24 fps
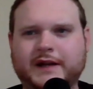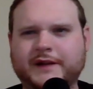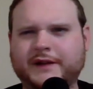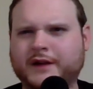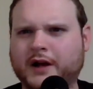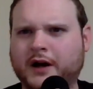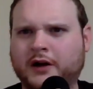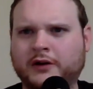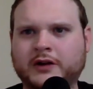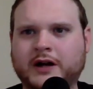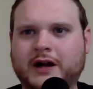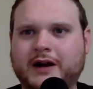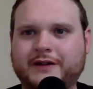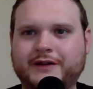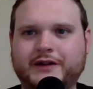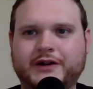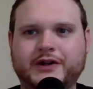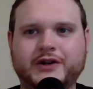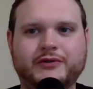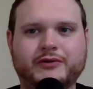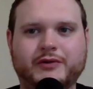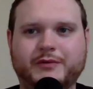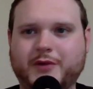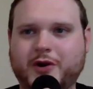And a lot of the
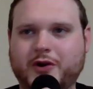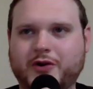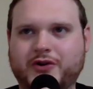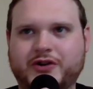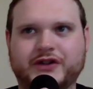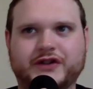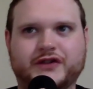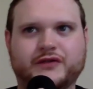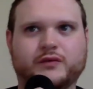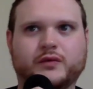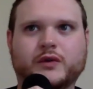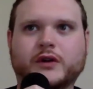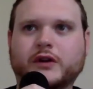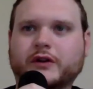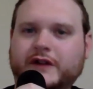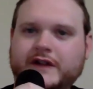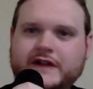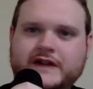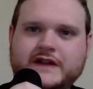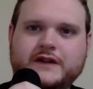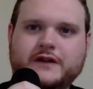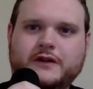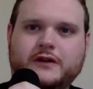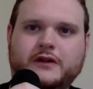new emotions really
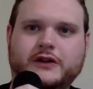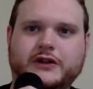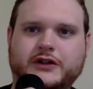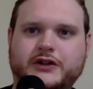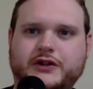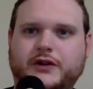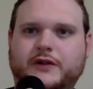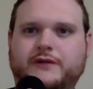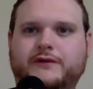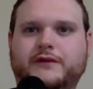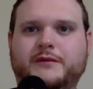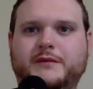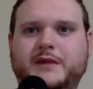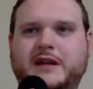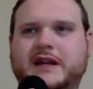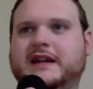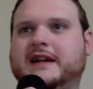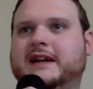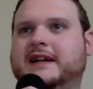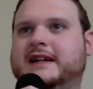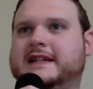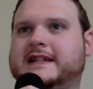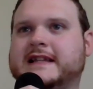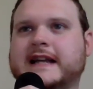stole the show for me.
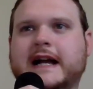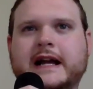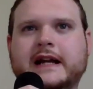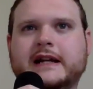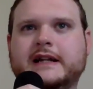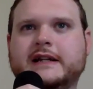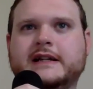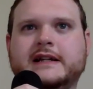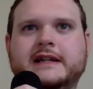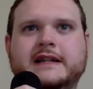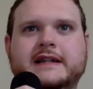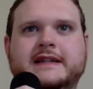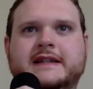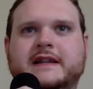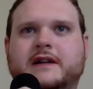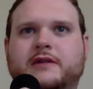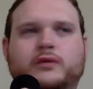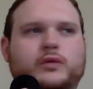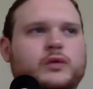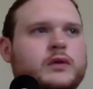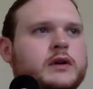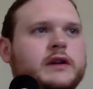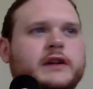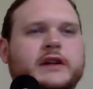Anxiety is a
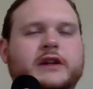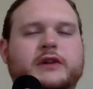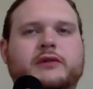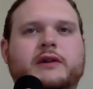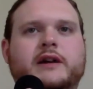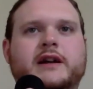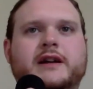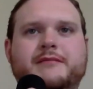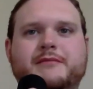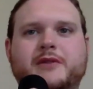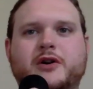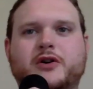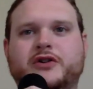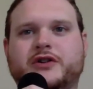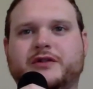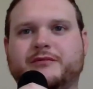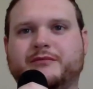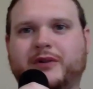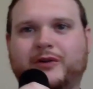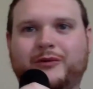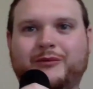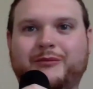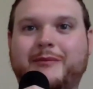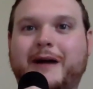really great
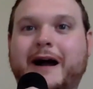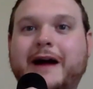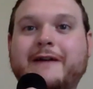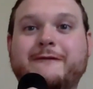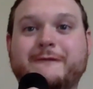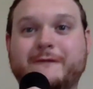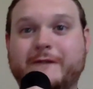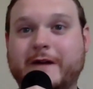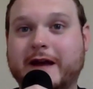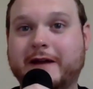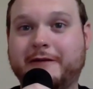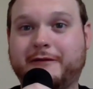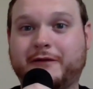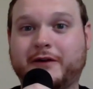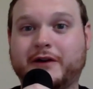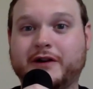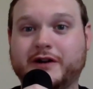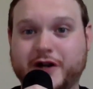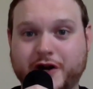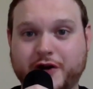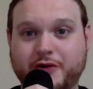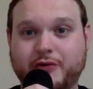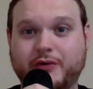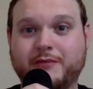emotion, but my favorite
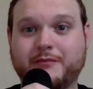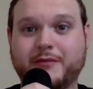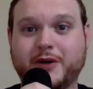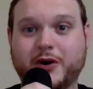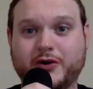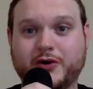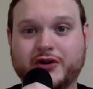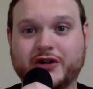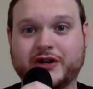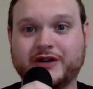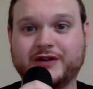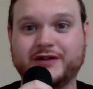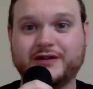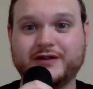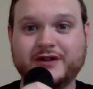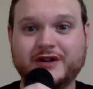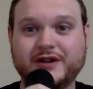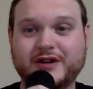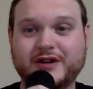new emotion